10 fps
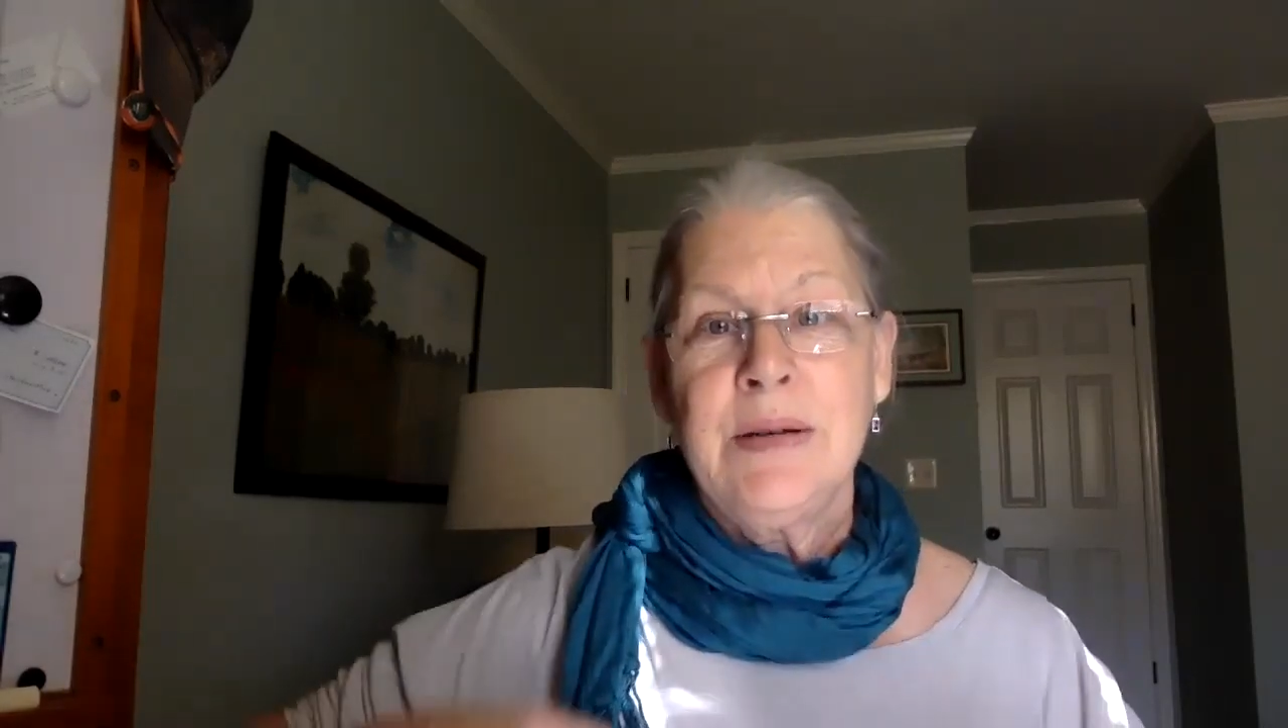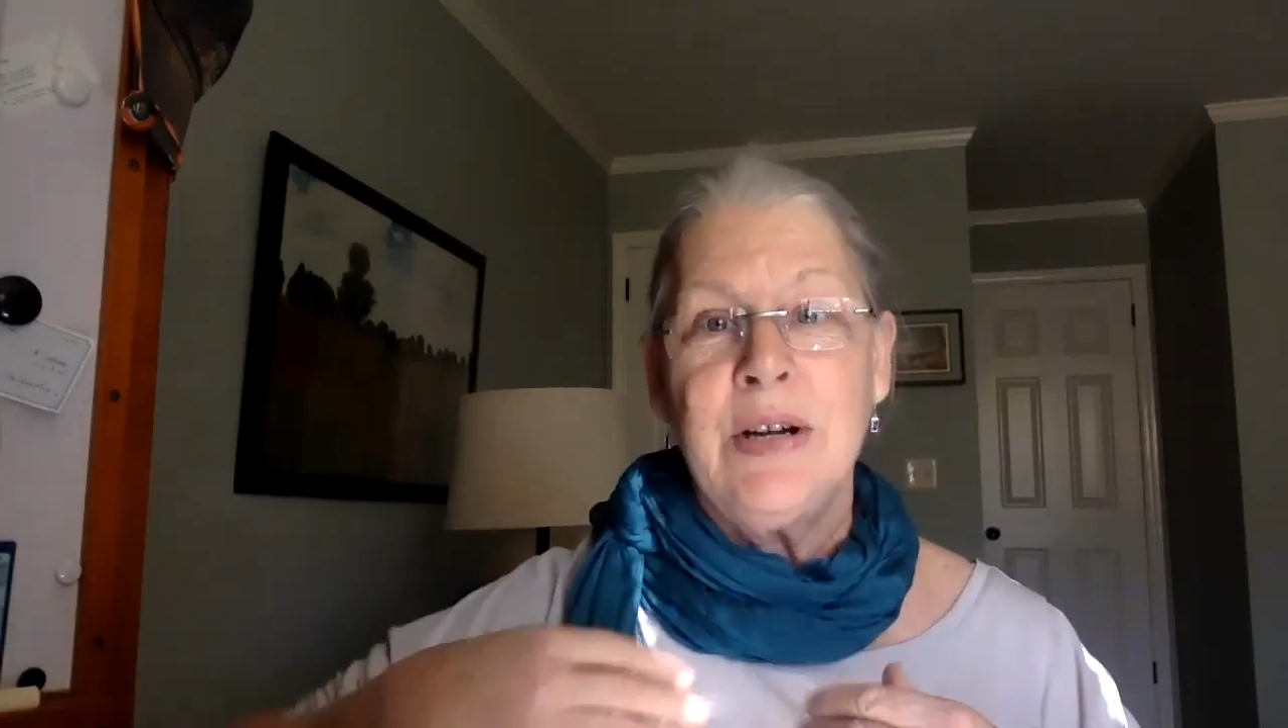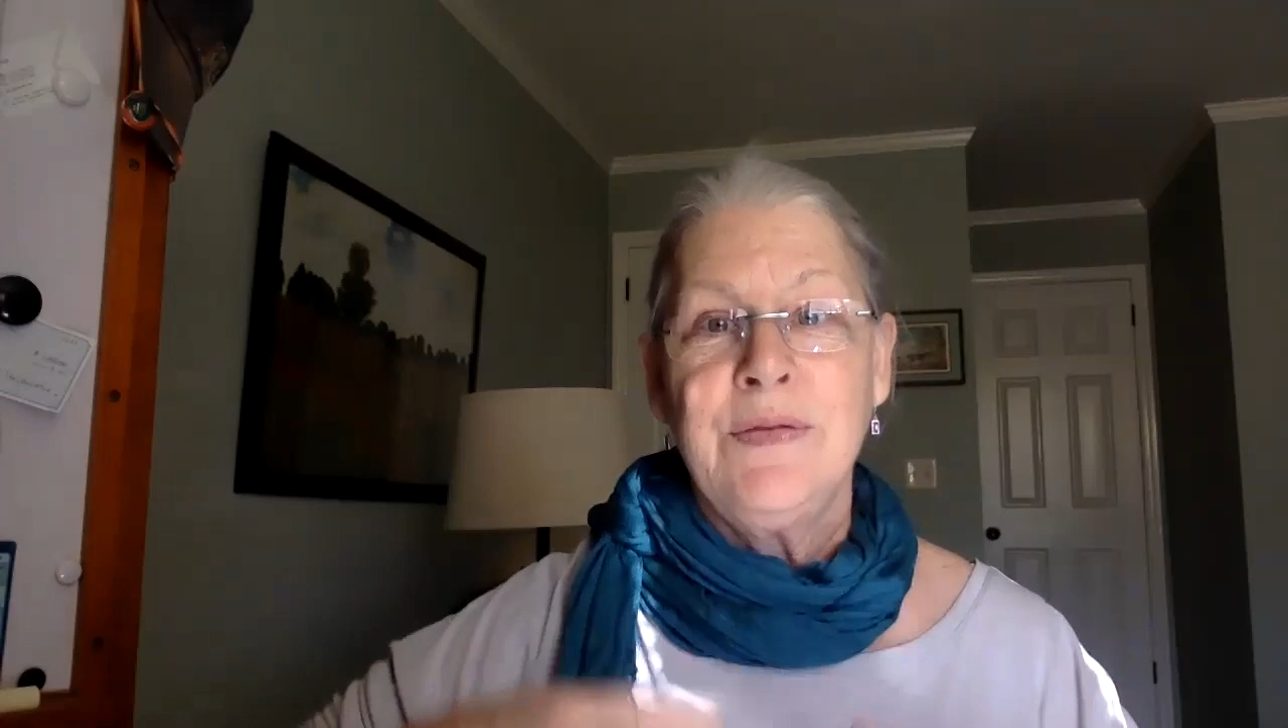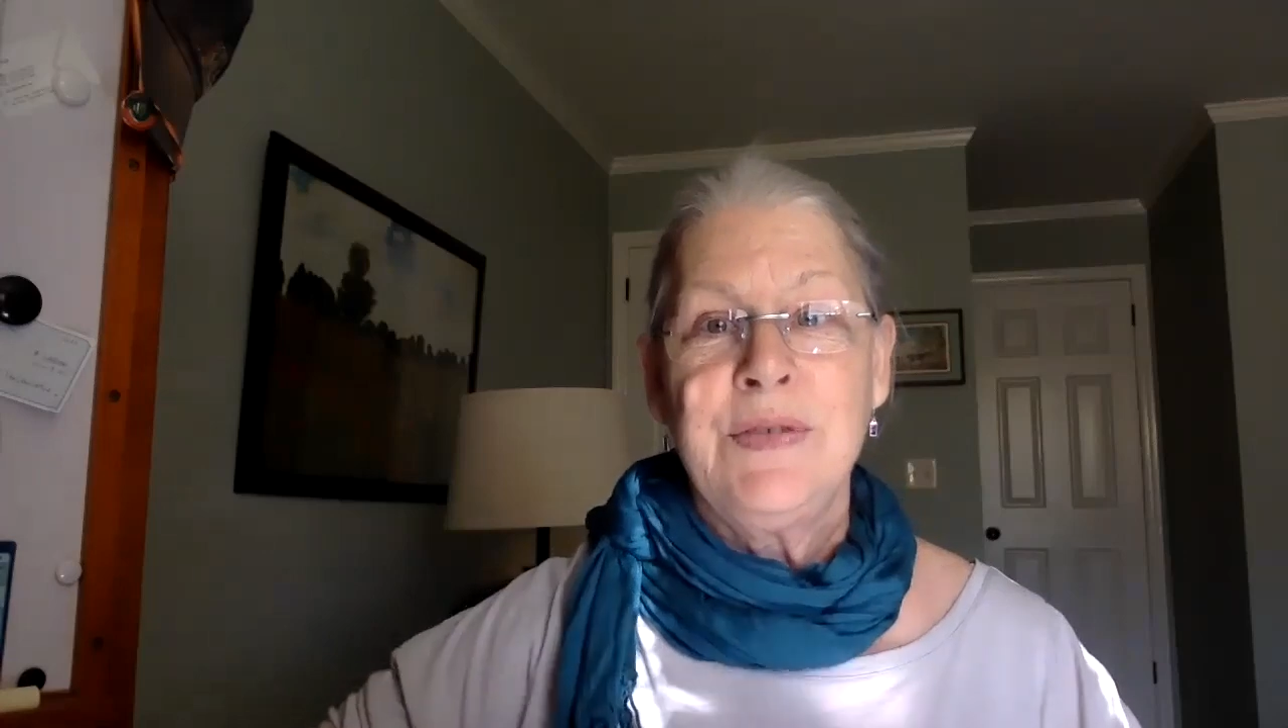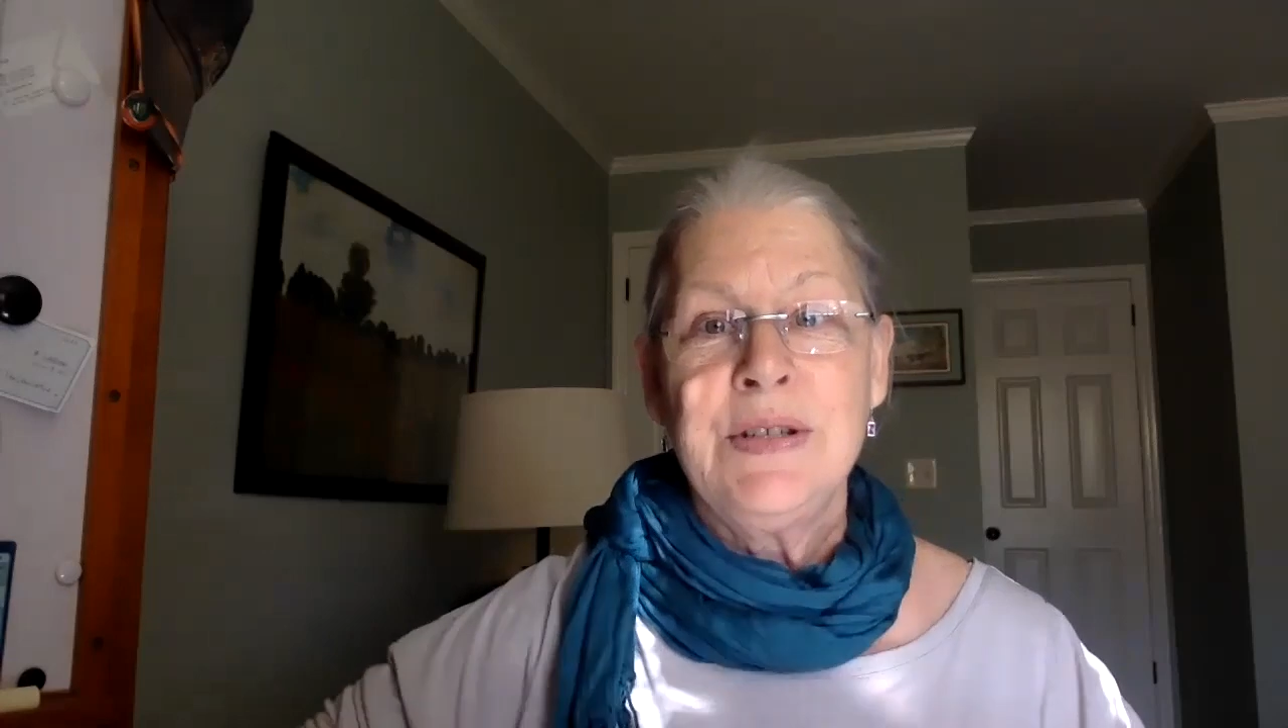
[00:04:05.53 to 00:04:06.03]

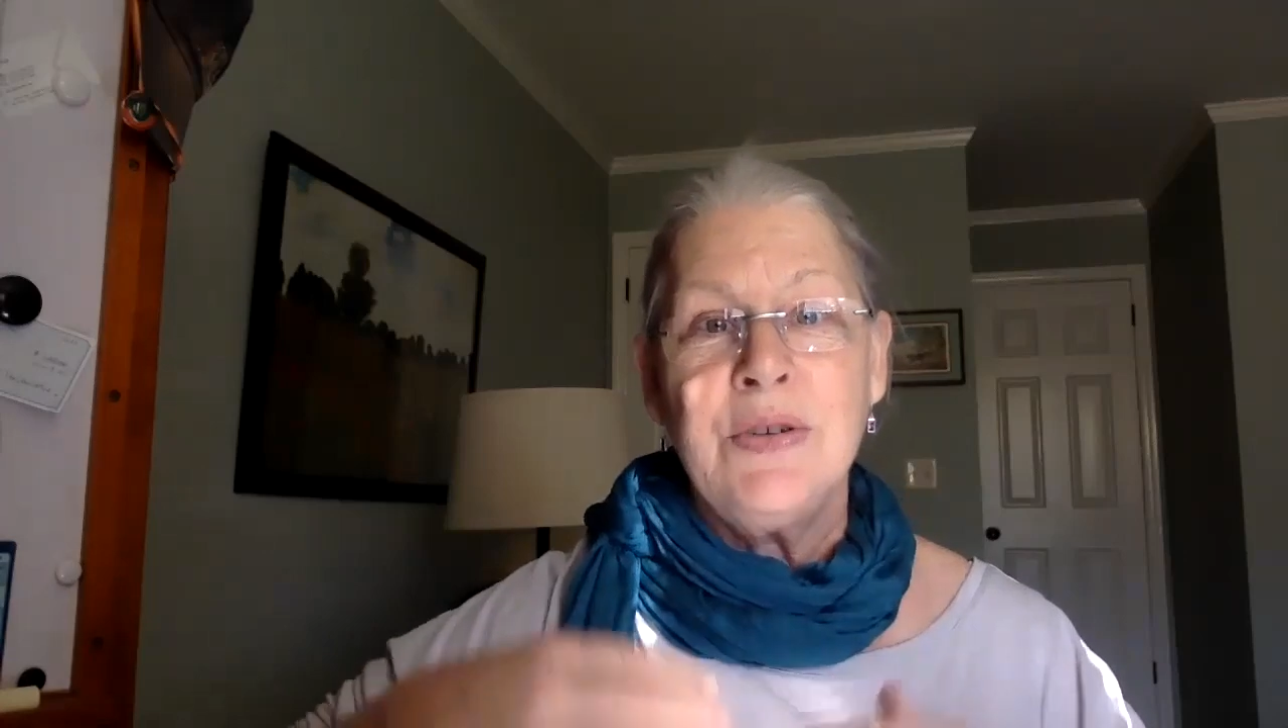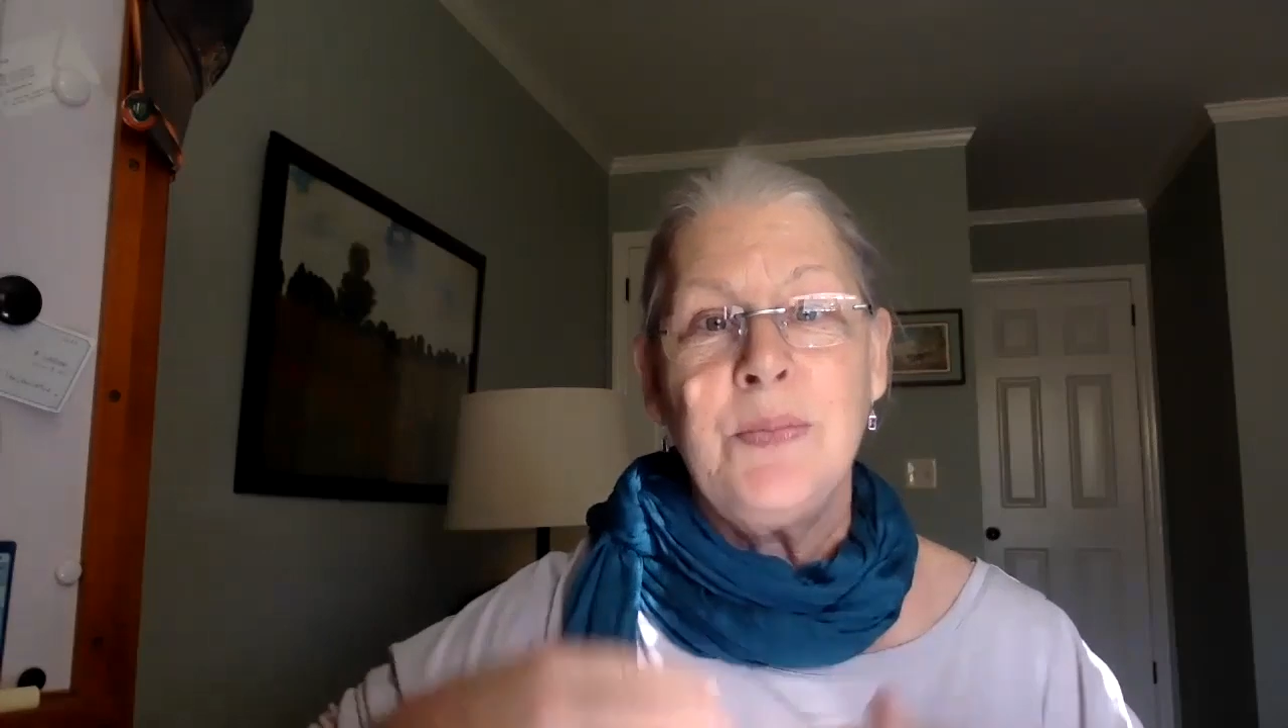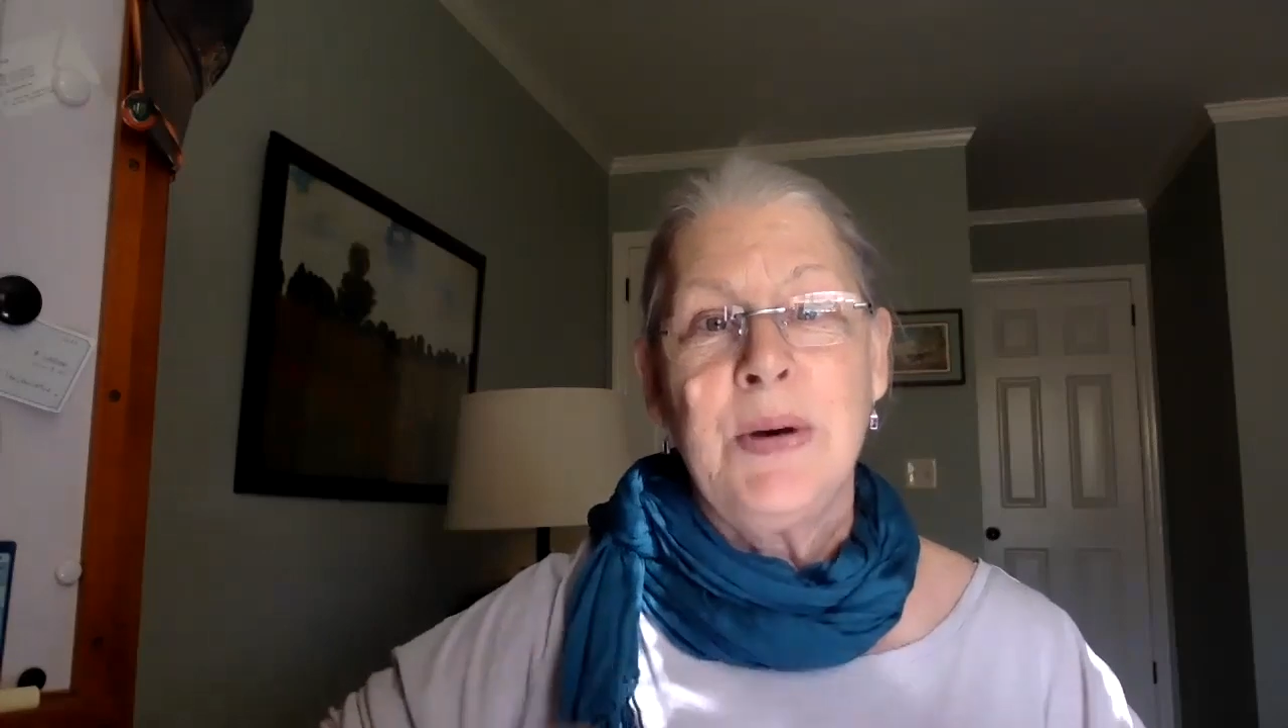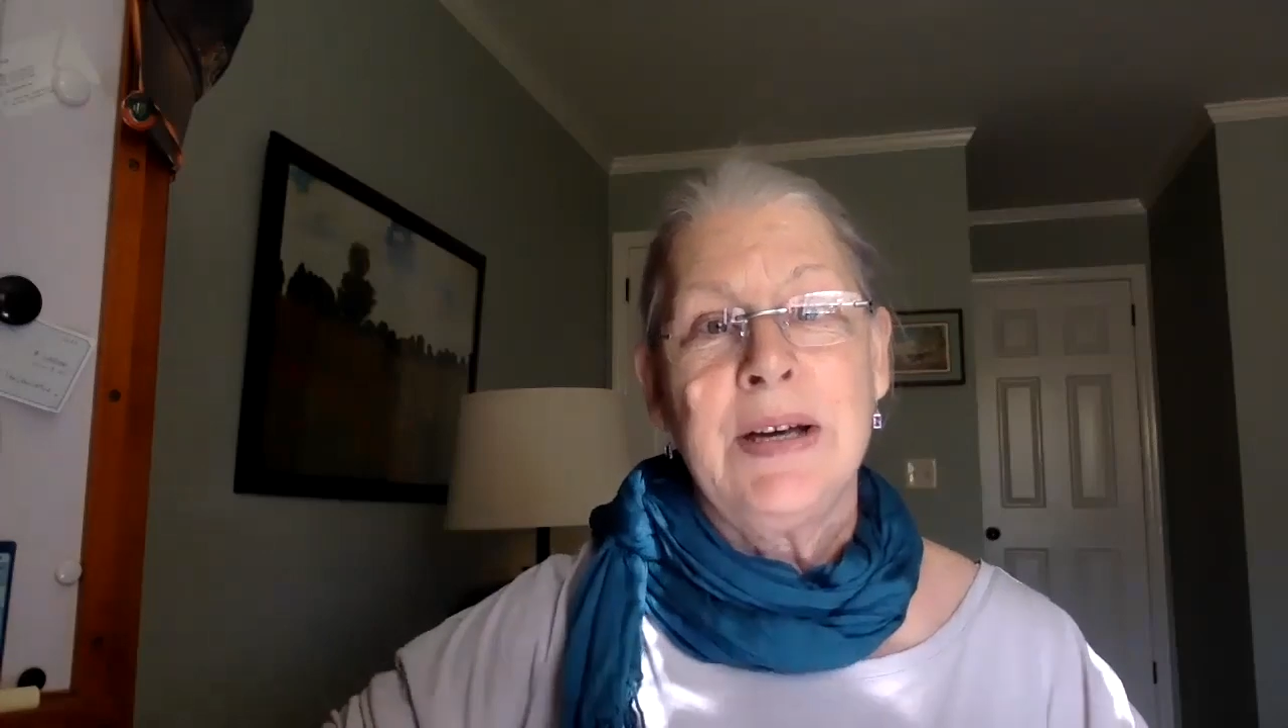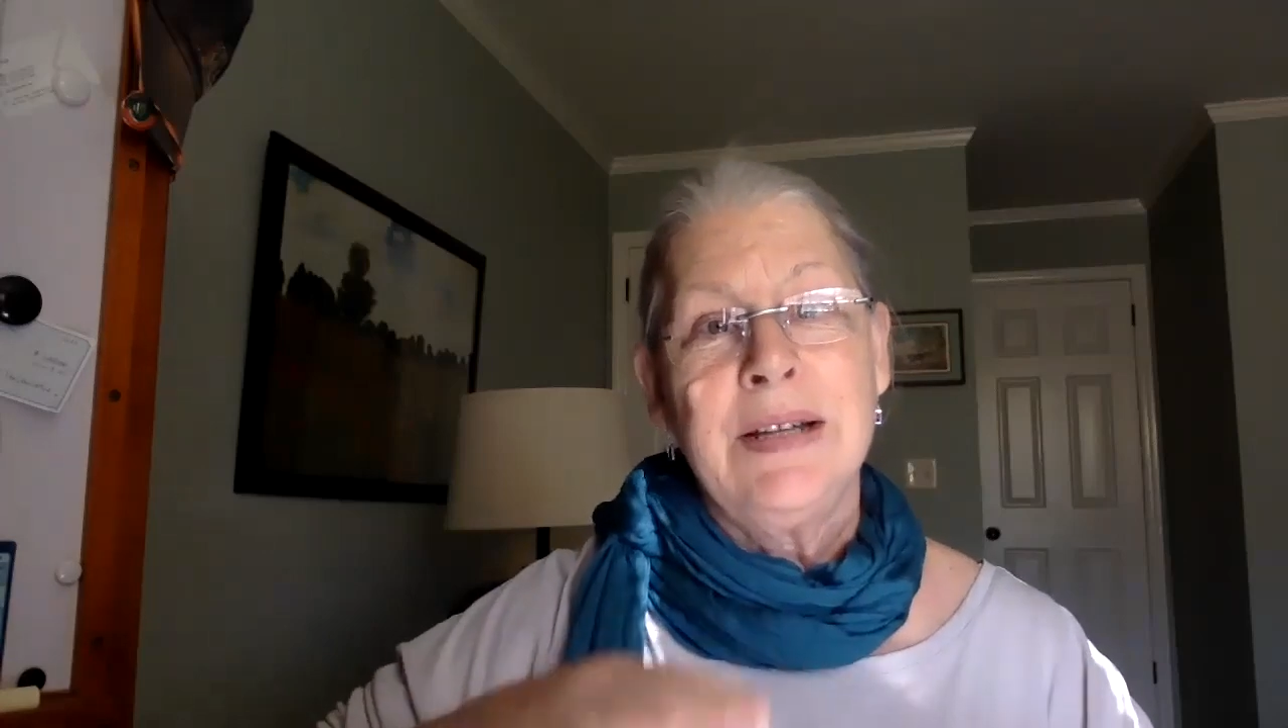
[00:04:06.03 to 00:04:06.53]
Our physical
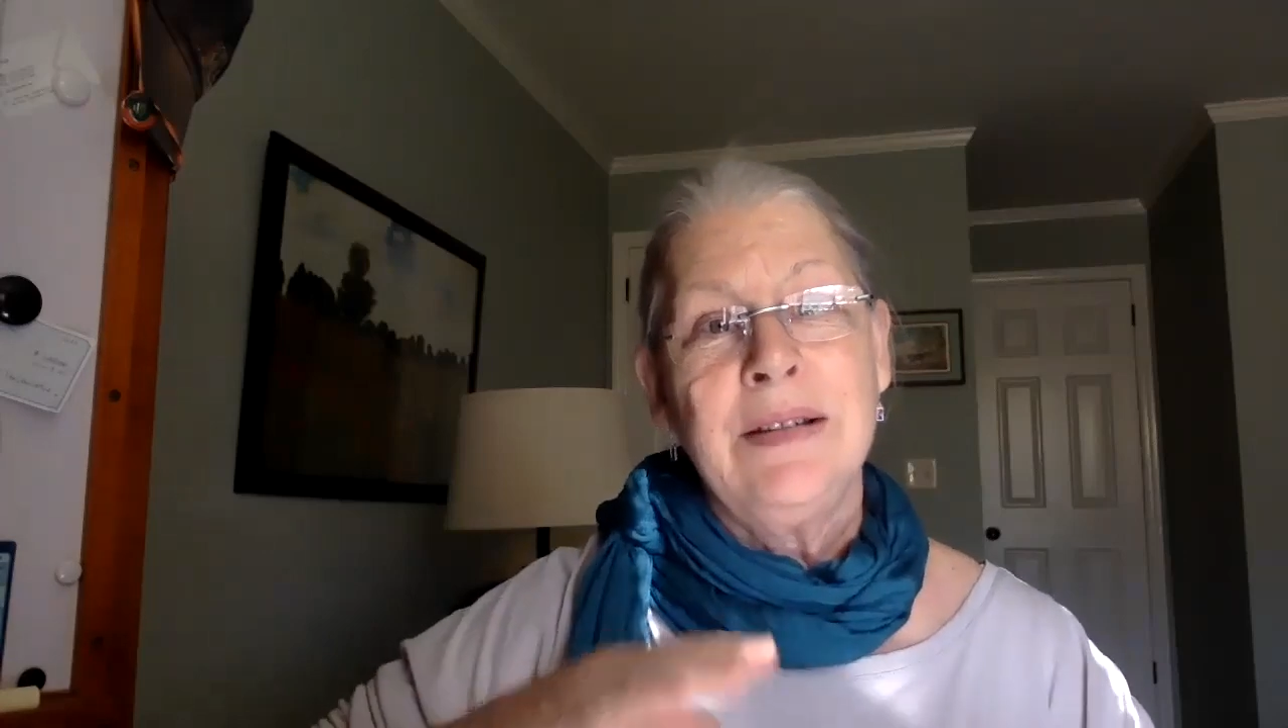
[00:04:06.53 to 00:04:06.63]
body